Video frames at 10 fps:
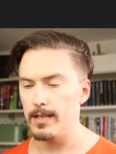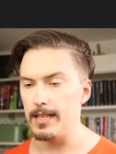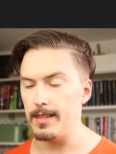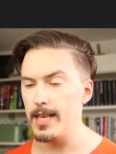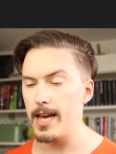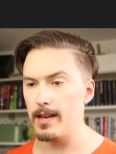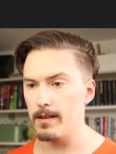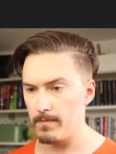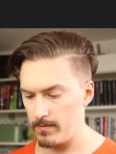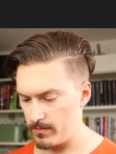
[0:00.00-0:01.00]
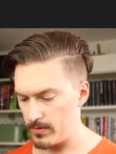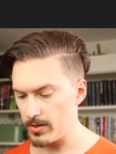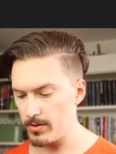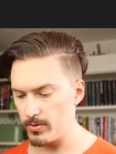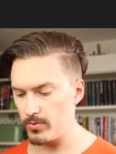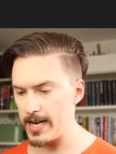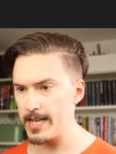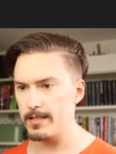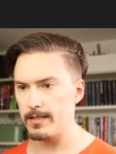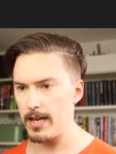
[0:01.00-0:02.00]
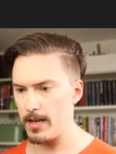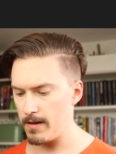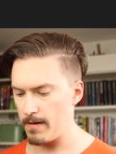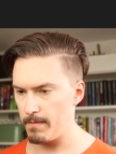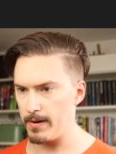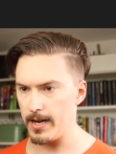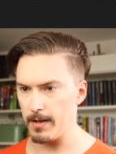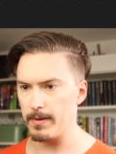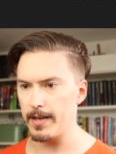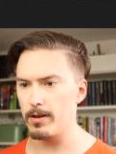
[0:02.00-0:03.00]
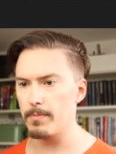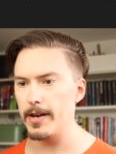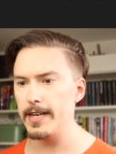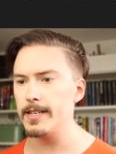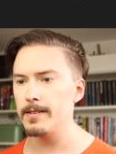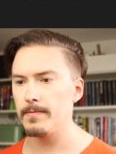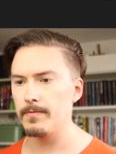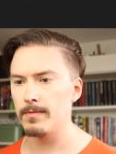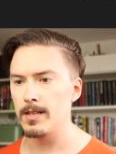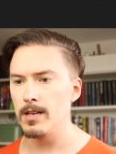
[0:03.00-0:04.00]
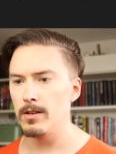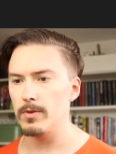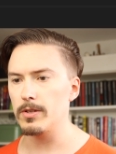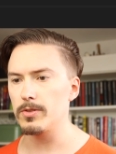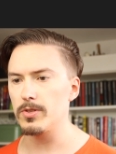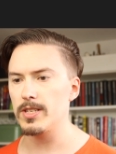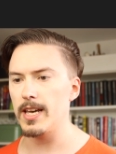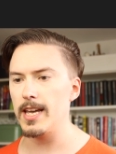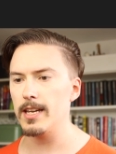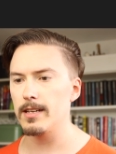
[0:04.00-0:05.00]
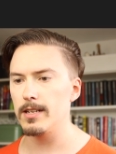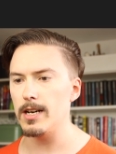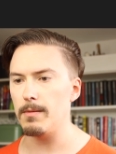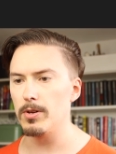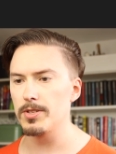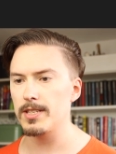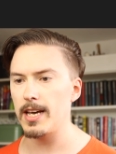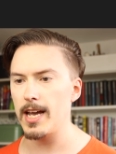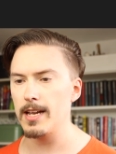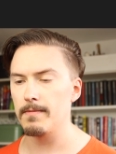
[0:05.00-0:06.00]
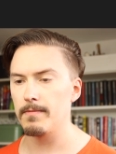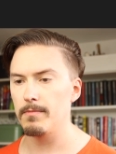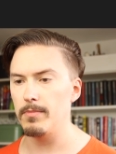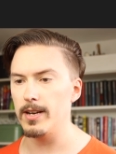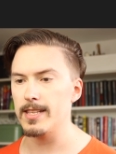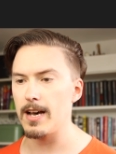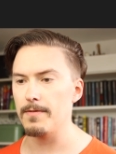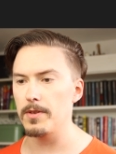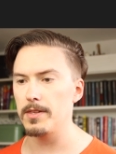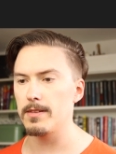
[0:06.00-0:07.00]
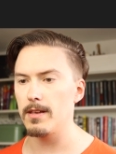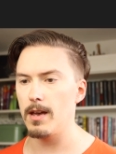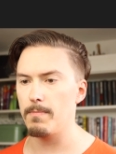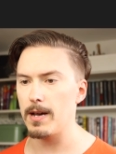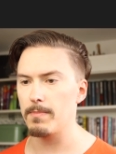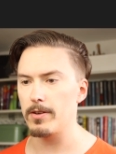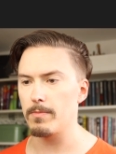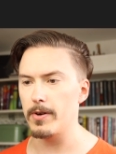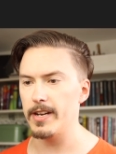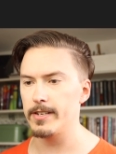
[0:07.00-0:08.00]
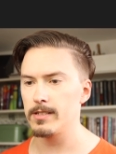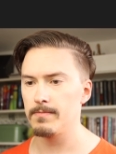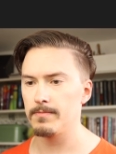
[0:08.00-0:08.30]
And then we're going to write a pipeline operator. We're going to take double say, put it after a pipeline operator,